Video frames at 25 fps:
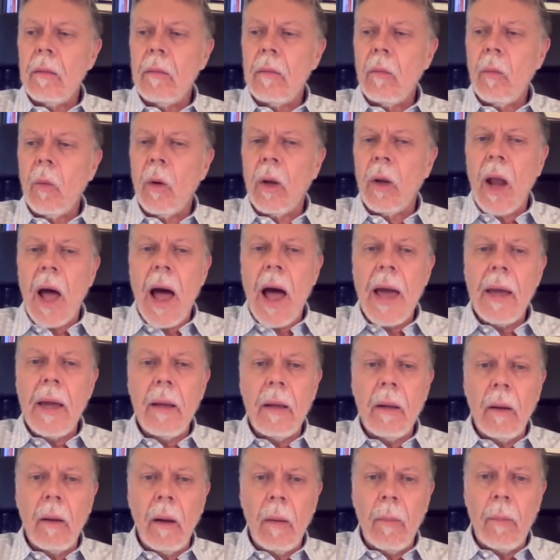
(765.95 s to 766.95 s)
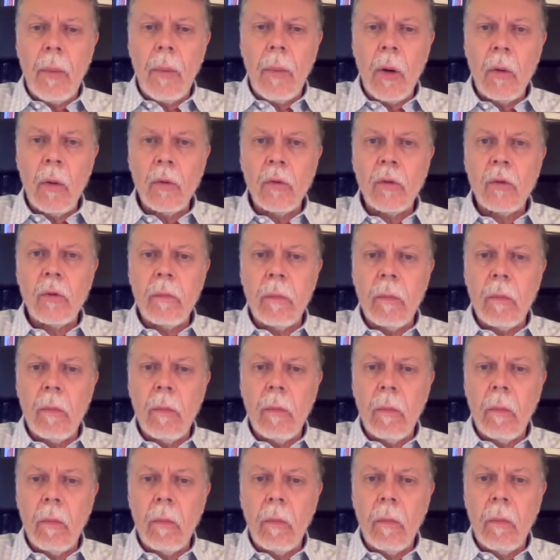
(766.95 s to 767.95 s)
what I opposed
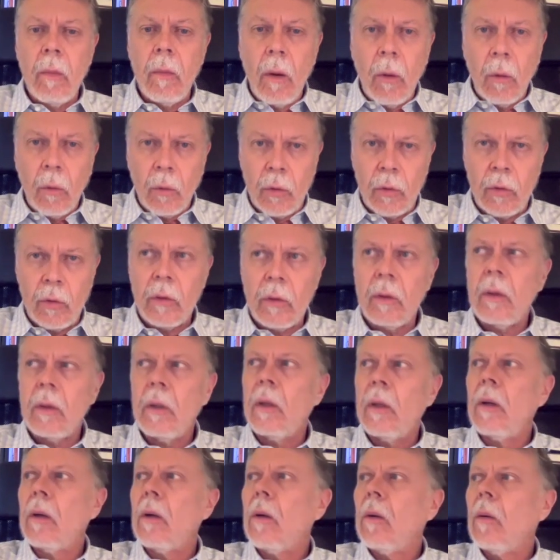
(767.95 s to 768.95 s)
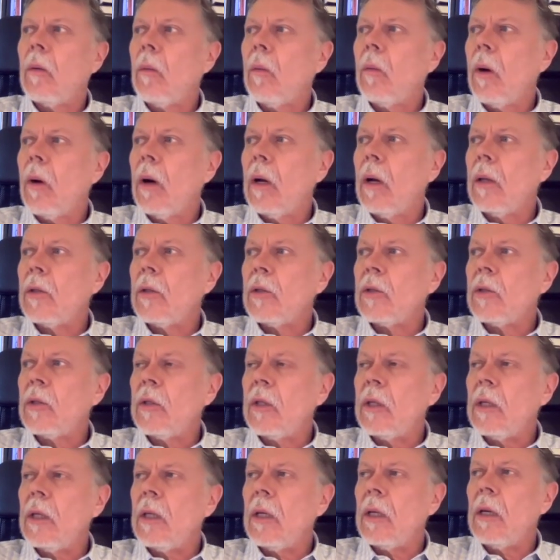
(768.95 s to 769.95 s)
most was
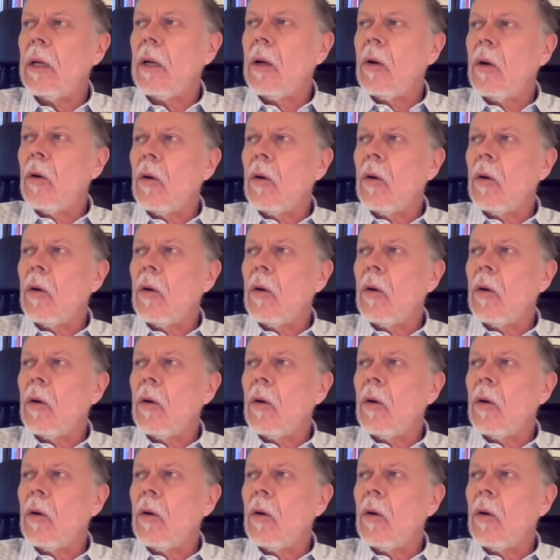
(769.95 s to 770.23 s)
the